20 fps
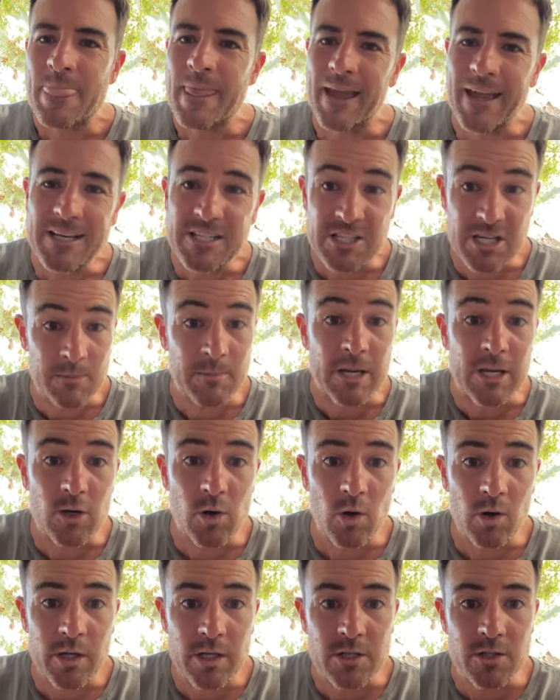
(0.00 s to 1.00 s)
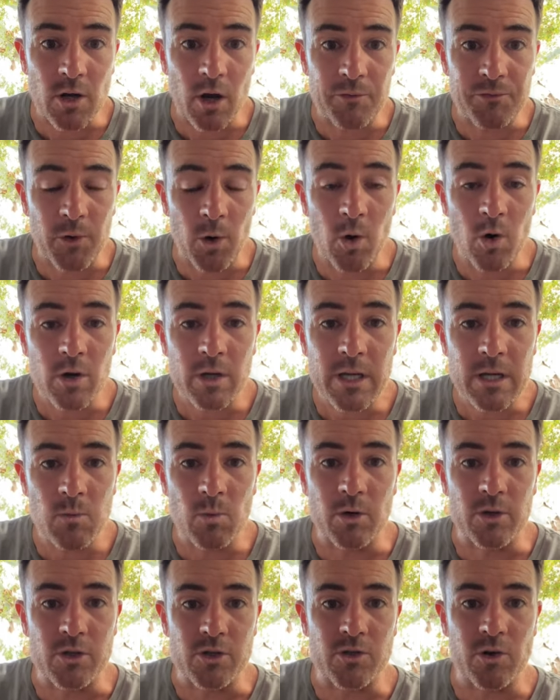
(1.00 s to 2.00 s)
And Jimmy Cook is off the hook. He
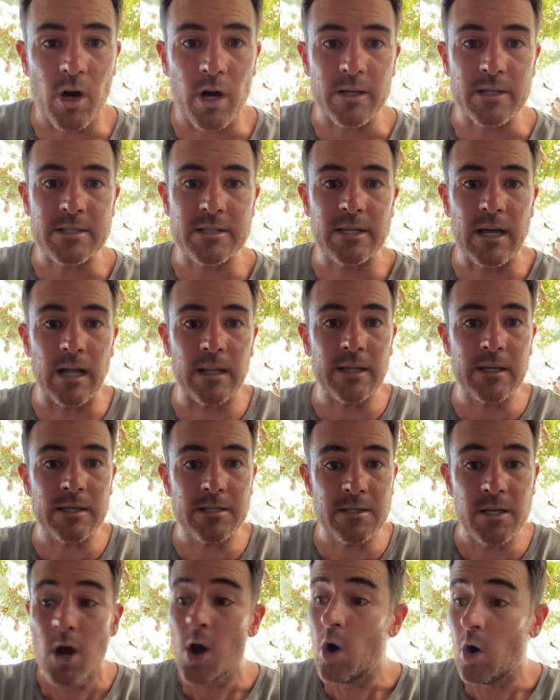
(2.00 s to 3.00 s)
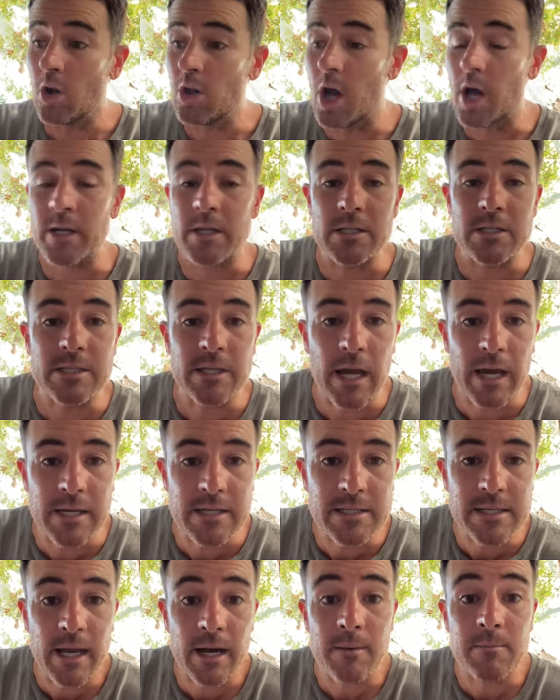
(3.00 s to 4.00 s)
wouldn't try to sully us. All I can say
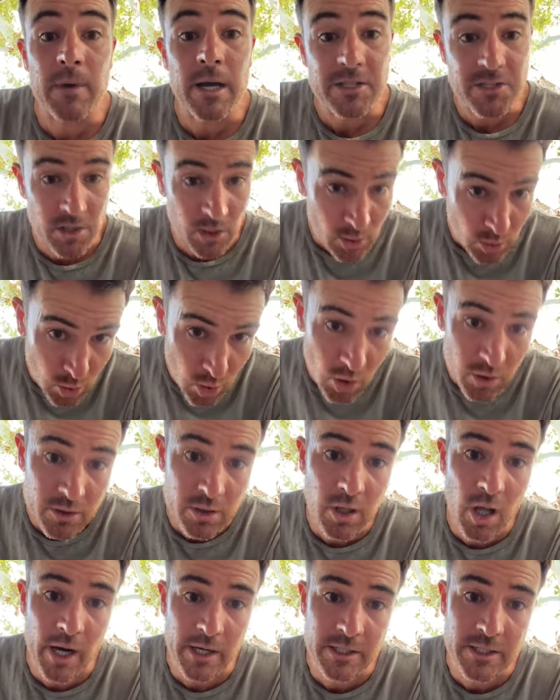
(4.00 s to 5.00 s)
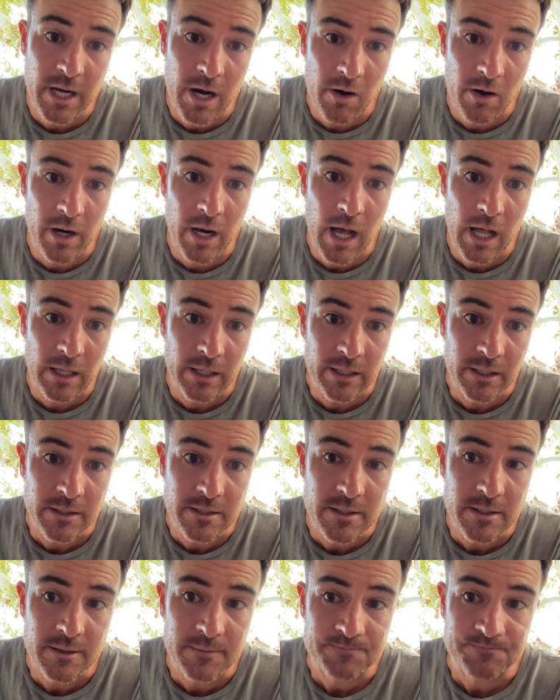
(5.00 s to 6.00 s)
is that it must have looked like
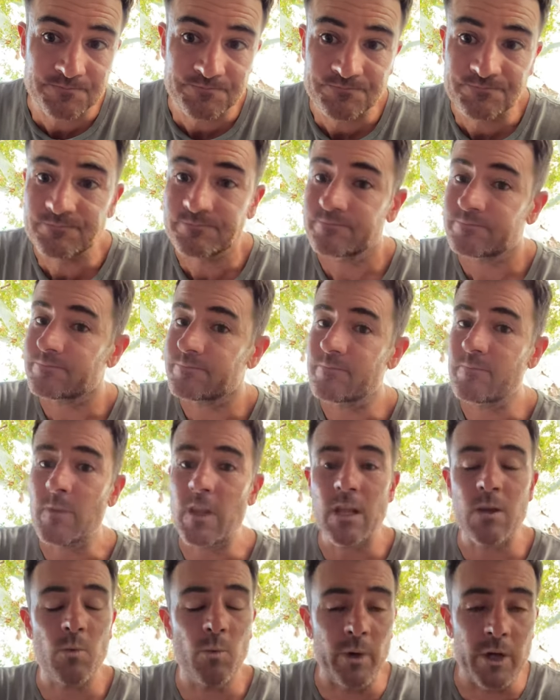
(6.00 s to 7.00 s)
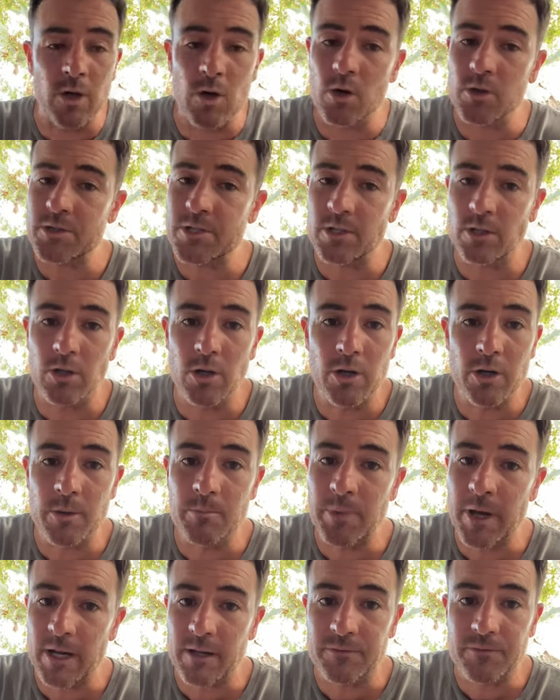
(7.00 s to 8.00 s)
nullius. We all salute a
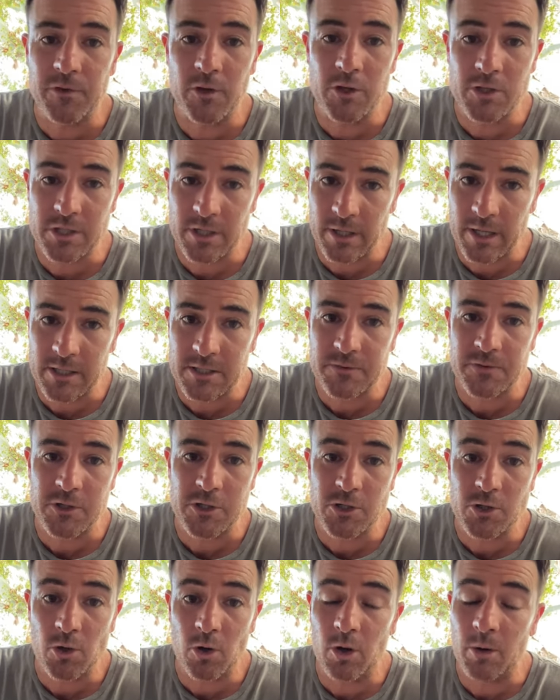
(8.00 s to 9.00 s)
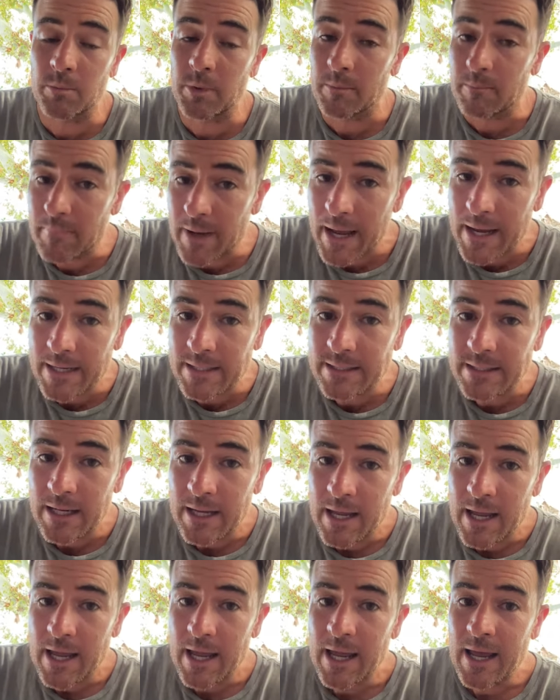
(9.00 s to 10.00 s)
better future, that's for sure. But, mate,
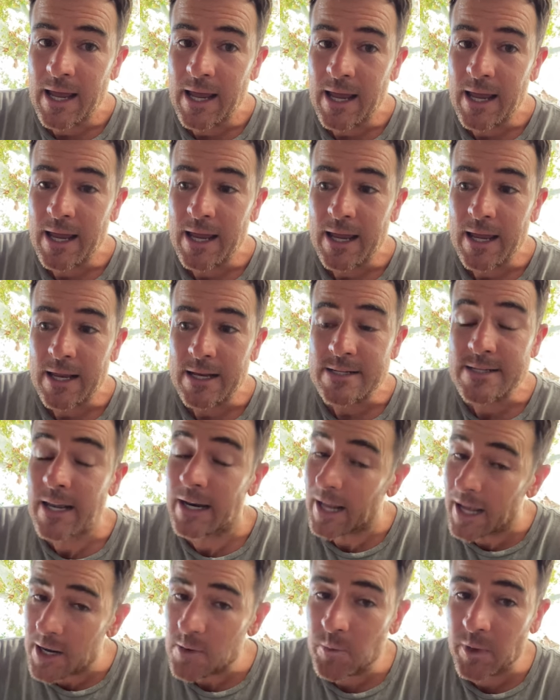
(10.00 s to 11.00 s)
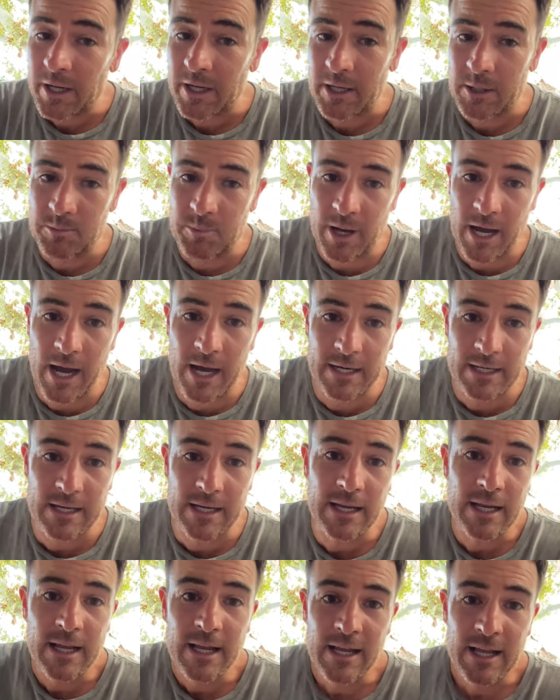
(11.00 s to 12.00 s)
today we're going to
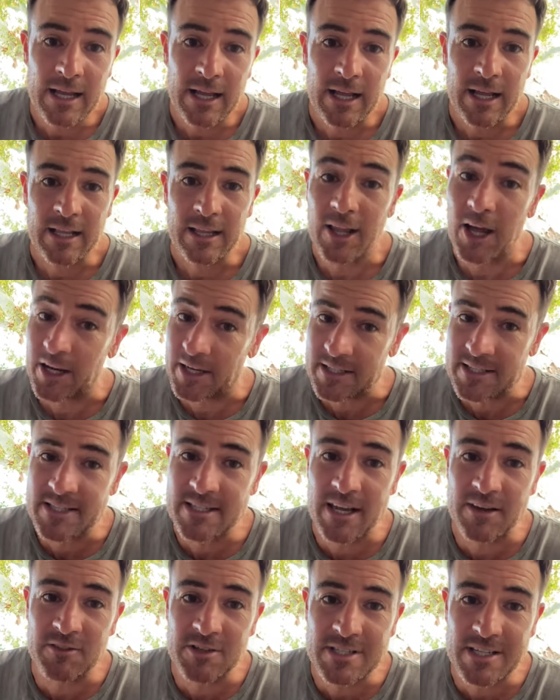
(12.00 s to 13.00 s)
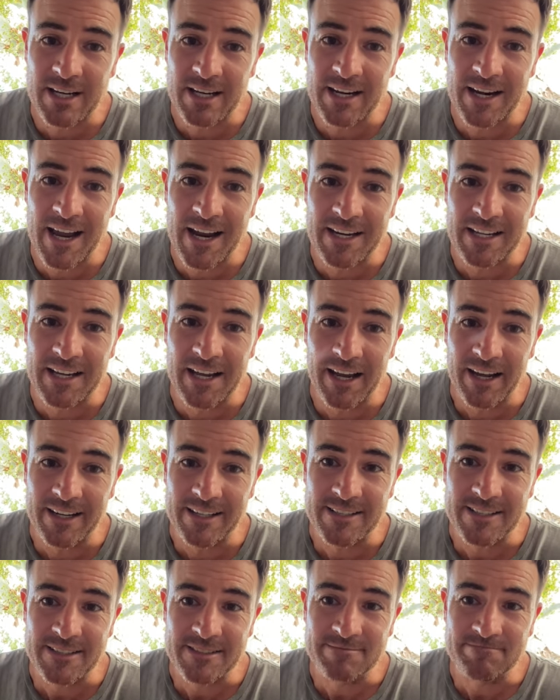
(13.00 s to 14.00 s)
party like it's
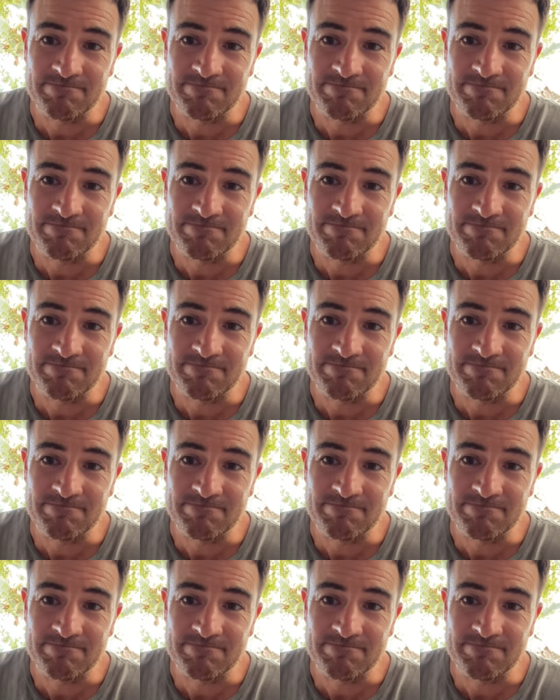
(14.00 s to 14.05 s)
1788.